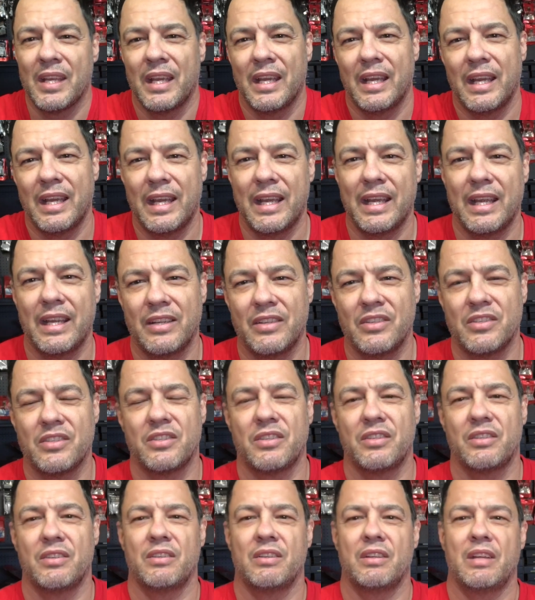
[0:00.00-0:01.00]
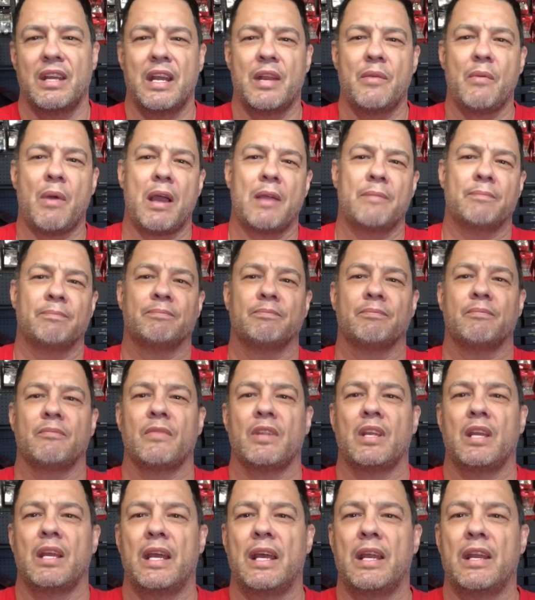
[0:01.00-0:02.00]
And anyway,
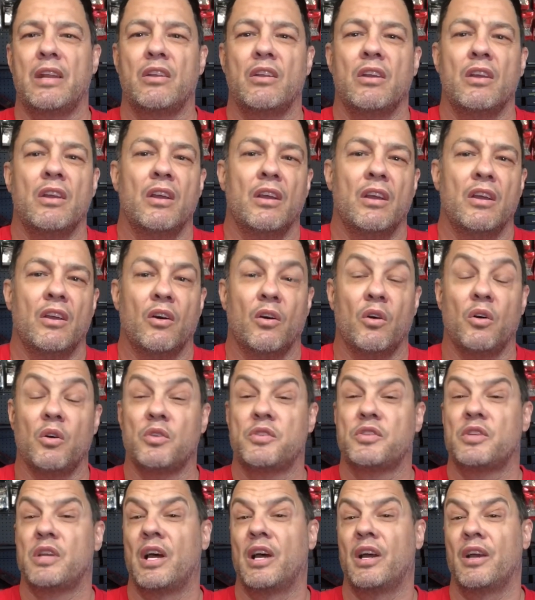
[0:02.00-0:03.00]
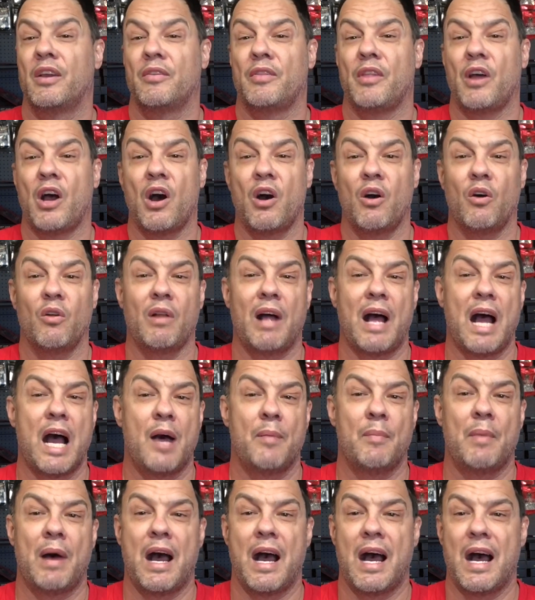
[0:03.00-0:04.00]
and also the whole
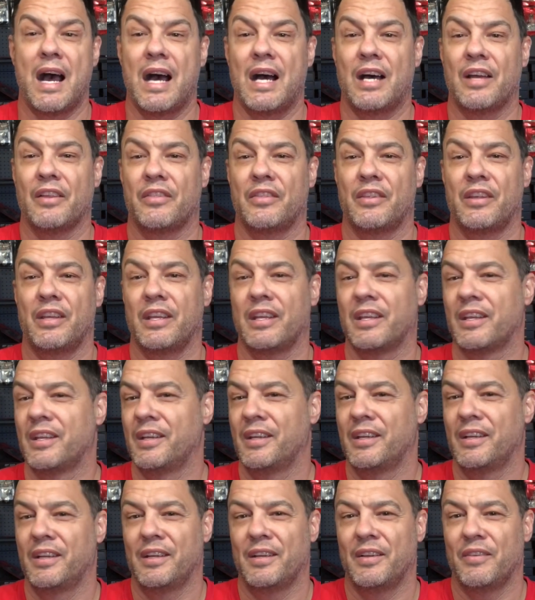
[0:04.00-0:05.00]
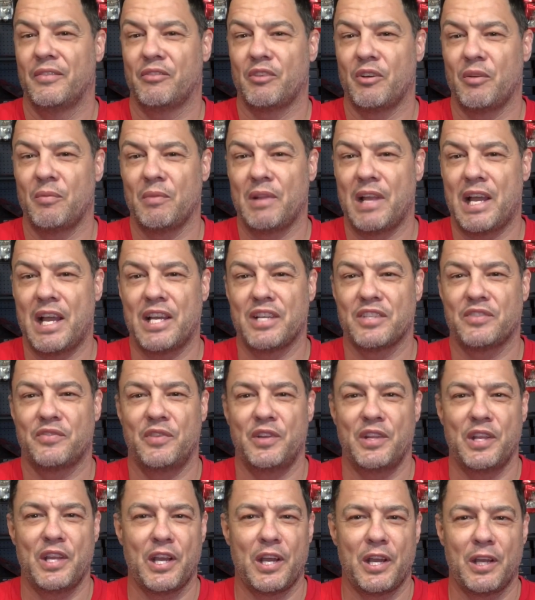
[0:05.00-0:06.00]
thing from last
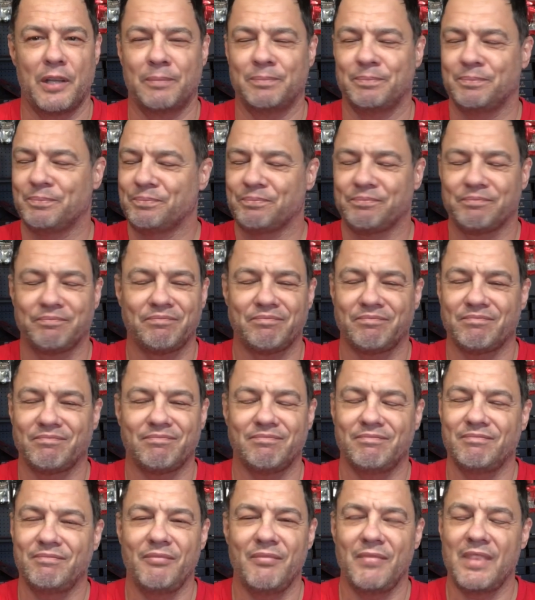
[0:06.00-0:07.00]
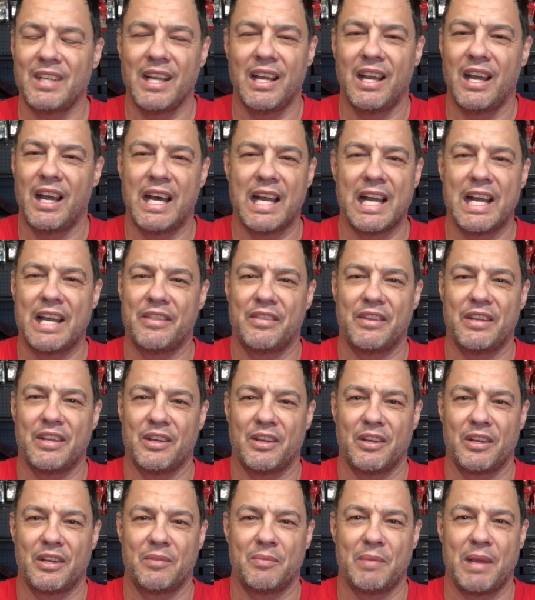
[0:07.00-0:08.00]
video, I don't think
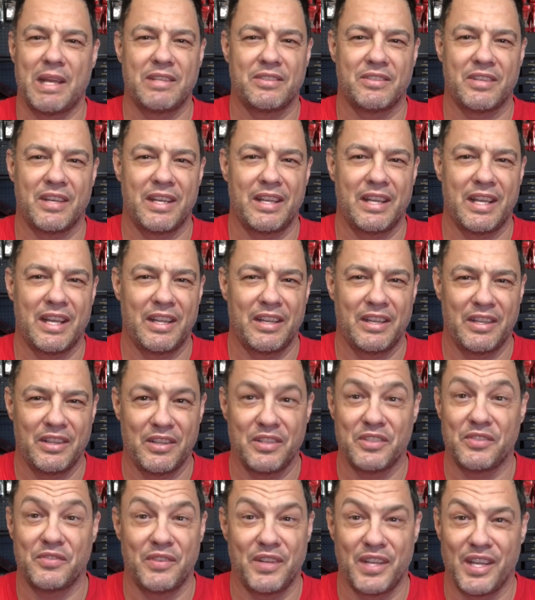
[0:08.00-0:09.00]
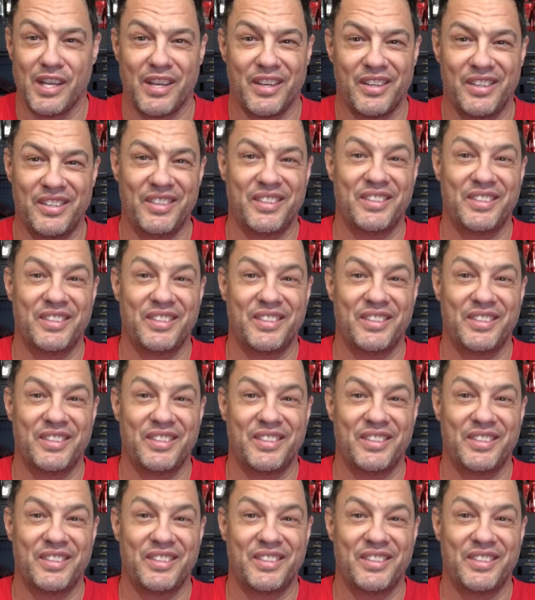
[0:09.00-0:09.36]
I can maintain that in this video.